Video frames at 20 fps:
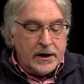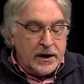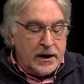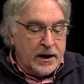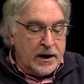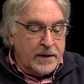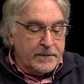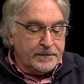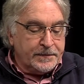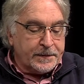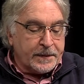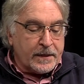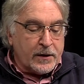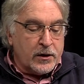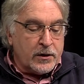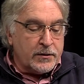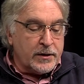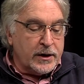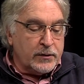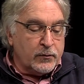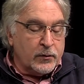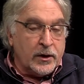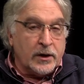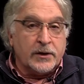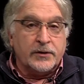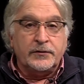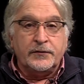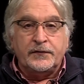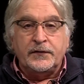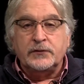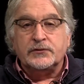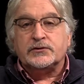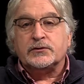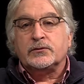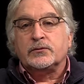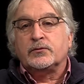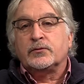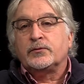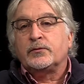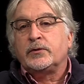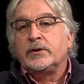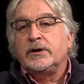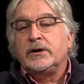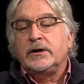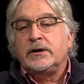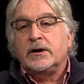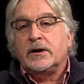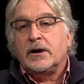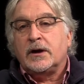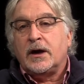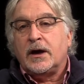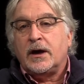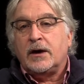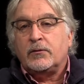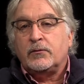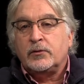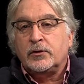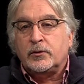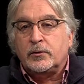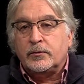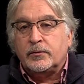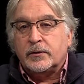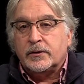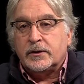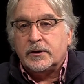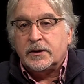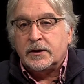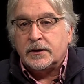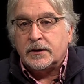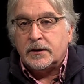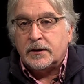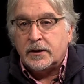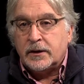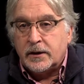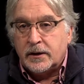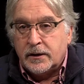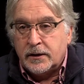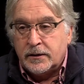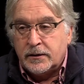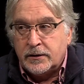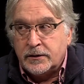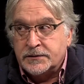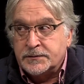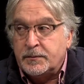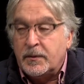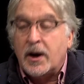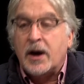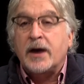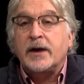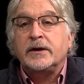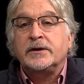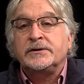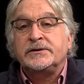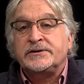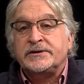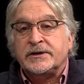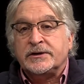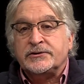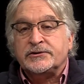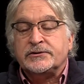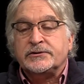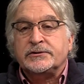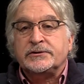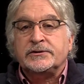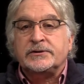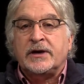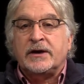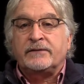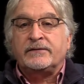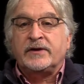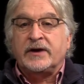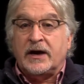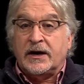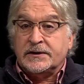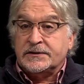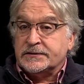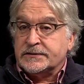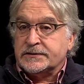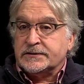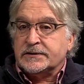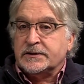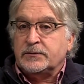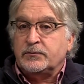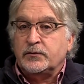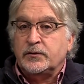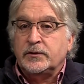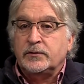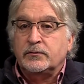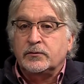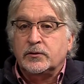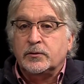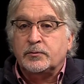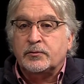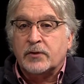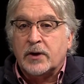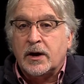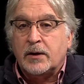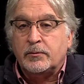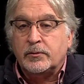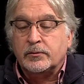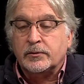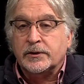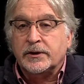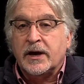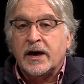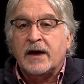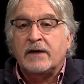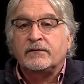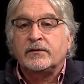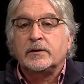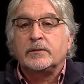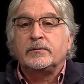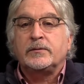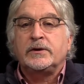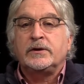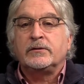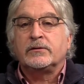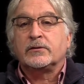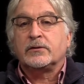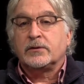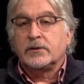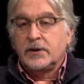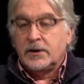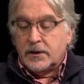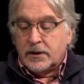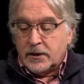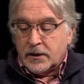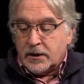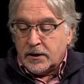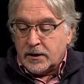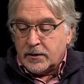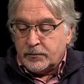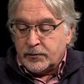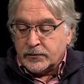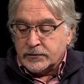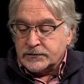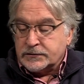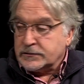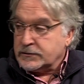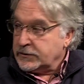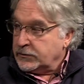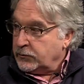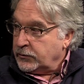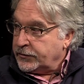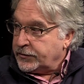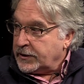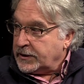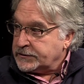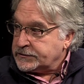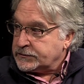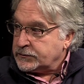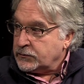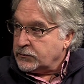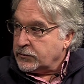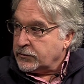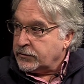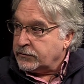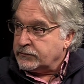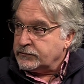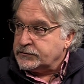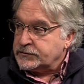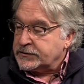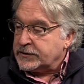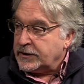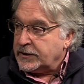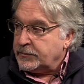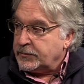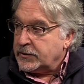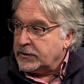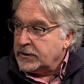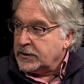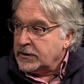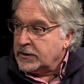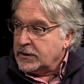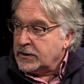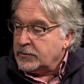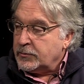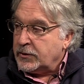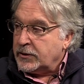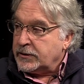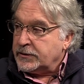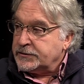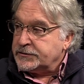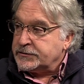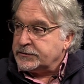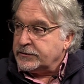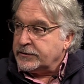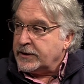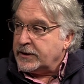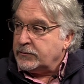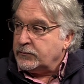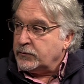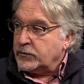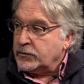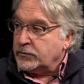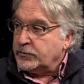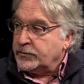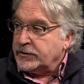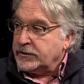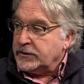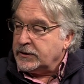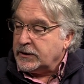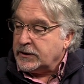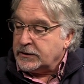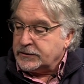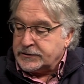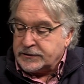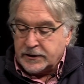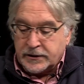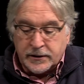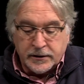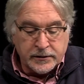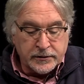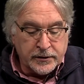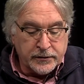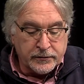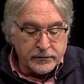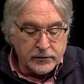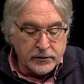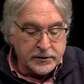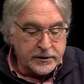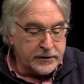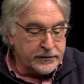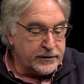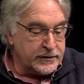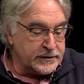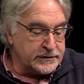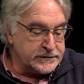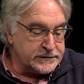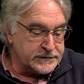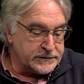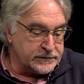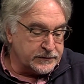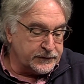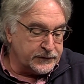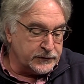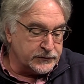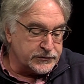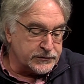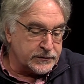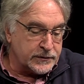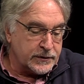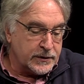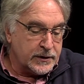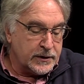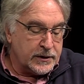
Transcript: All right, well, in the future, we will, it is my intention to have guests, and we will probably have them either personally with us or through Skype. But until then, we'll be taking another look at things in the future.